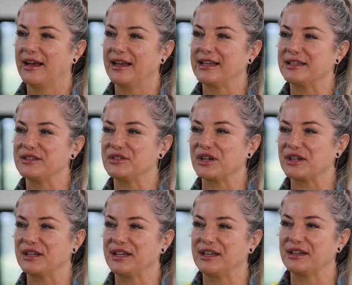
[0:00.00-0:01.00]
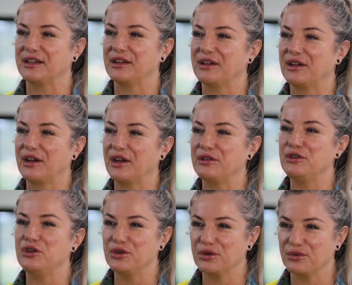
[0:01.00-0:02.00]
I guess juggling a
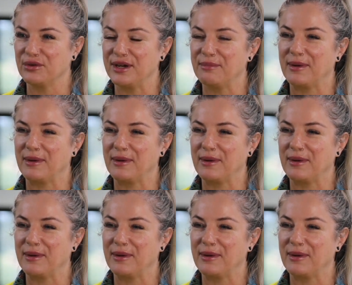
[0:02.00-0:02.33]
new career